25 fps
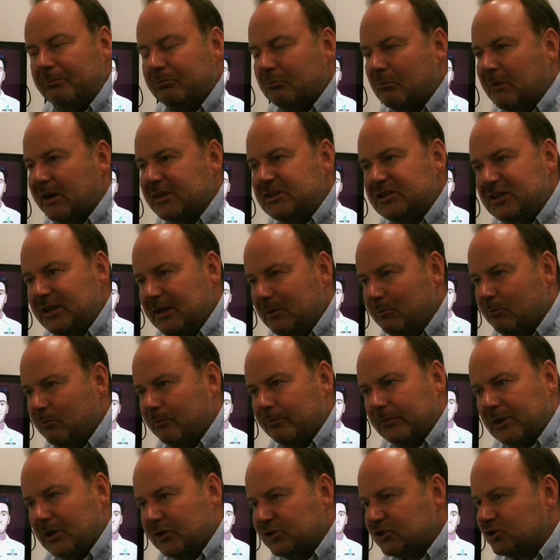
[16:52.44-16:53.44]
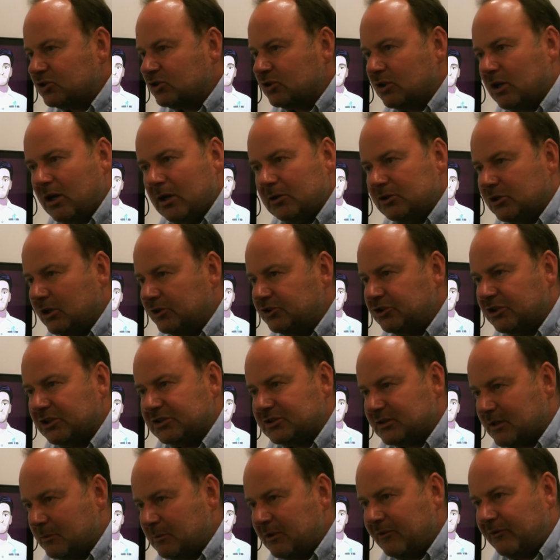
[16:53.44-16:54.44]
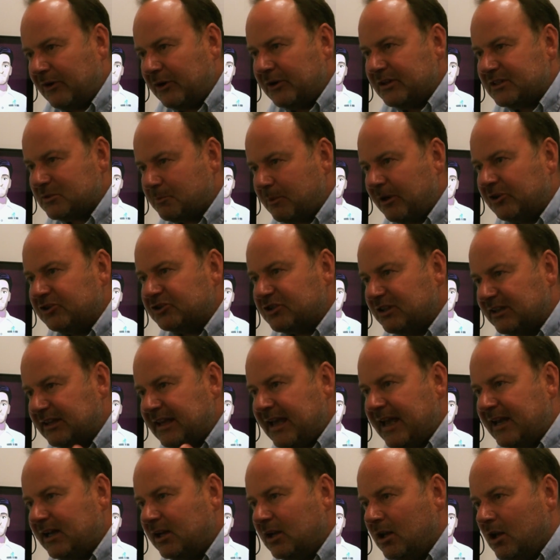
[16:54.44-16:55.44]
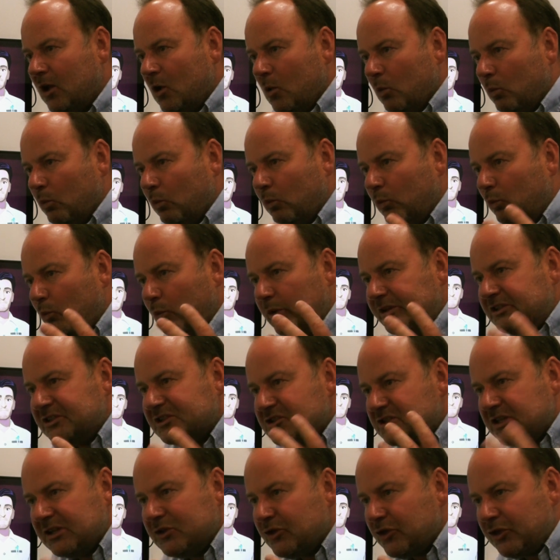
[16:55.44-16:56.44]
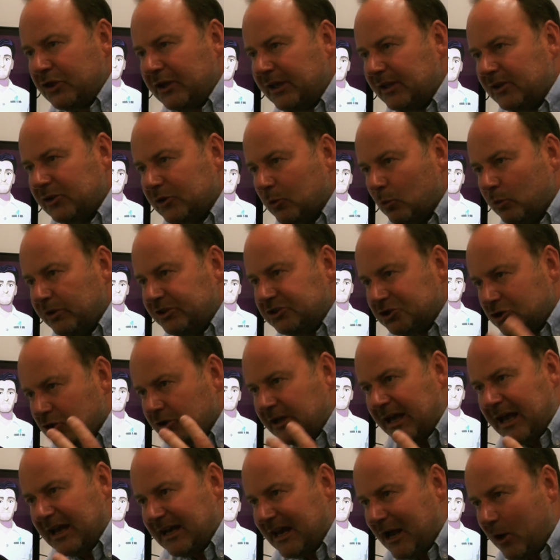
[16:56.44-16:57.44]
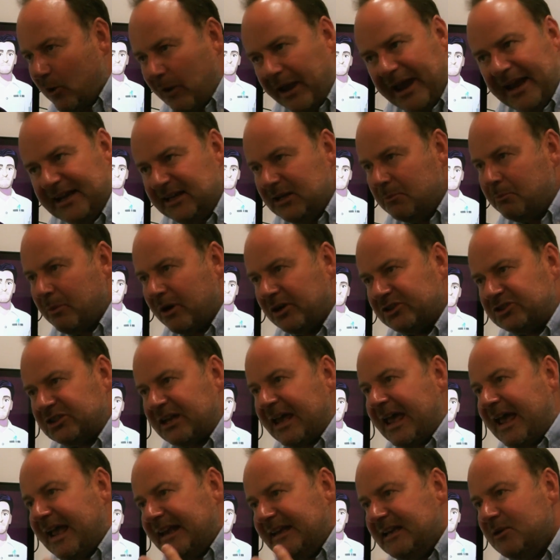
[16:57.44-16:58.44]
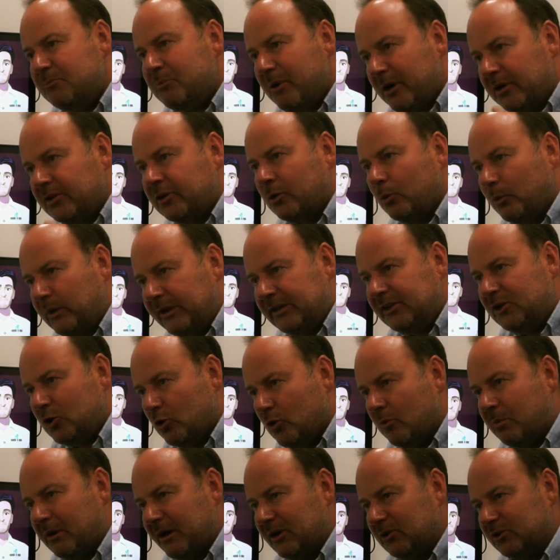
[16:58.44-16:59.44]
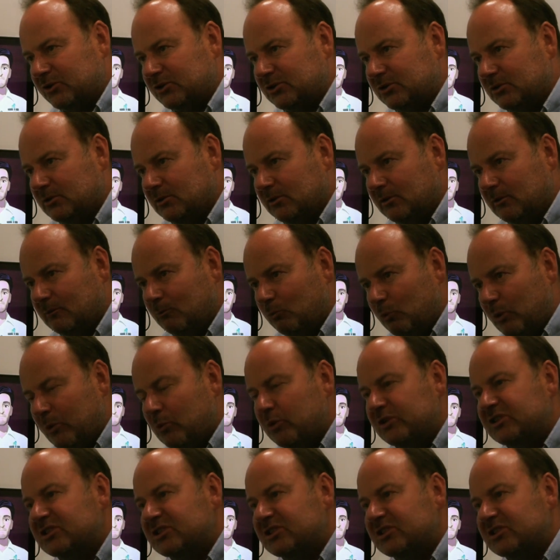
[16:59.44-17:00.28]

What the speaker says: my team are they're very experienced, and again, we just didn't think that we should allow any bug that we knew about, we were